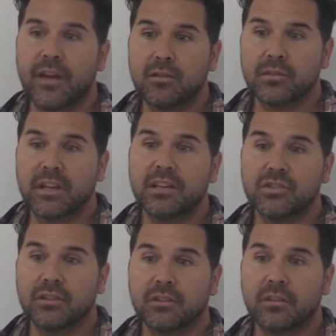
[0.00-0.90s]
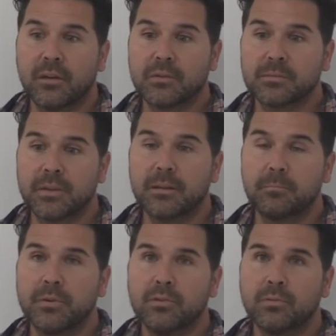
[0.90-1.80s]
foundation that was
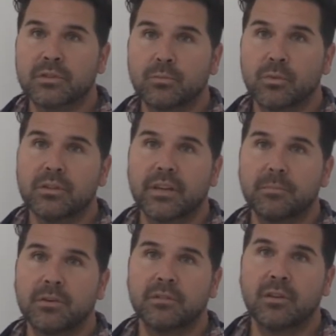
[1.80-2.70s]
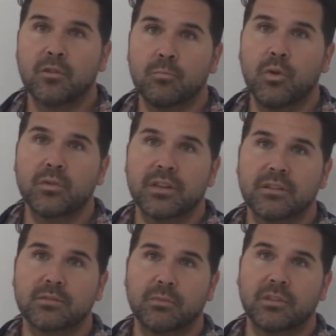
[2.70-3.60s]
being built was really about the
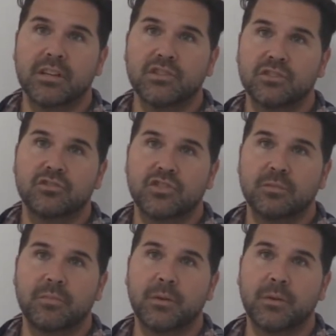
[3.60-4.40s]
harmonious relationship